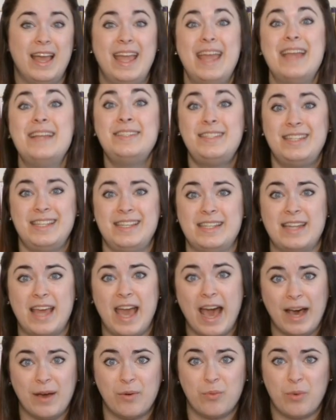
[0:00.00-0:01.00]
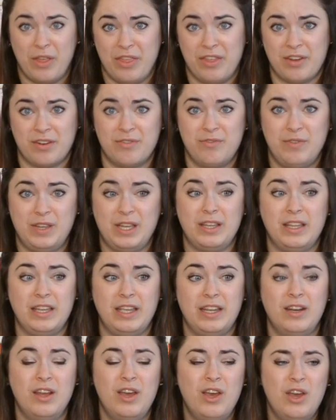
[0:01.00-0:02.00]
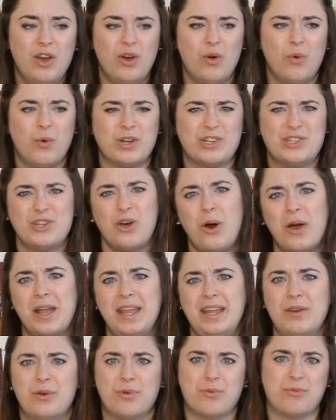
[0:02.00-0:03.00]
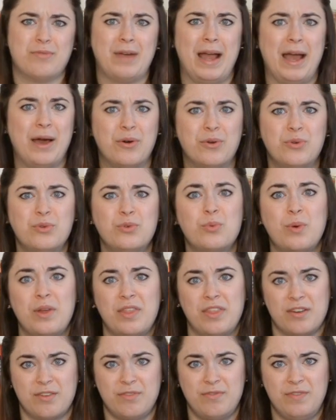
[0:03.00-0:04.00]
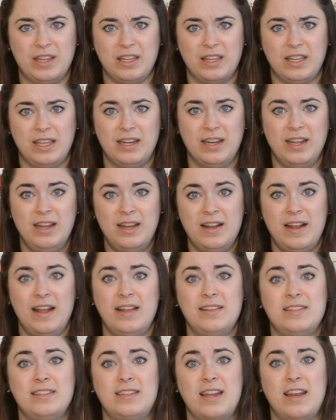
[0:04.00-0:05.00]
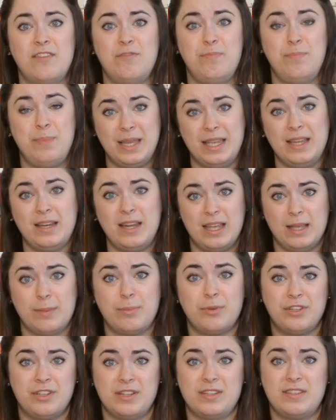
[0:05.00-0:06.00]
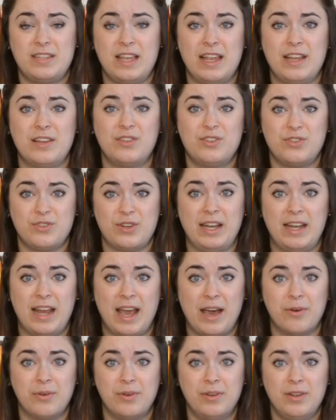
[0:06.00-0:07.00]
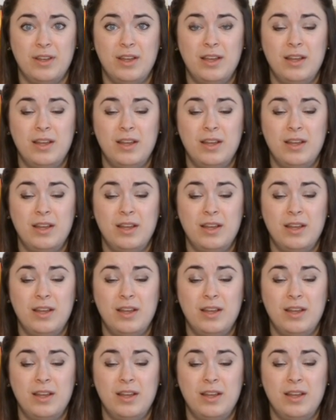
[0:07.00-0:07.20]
hinting at what they're feeling or talking around what they're feeling instead of being able to say it straight out.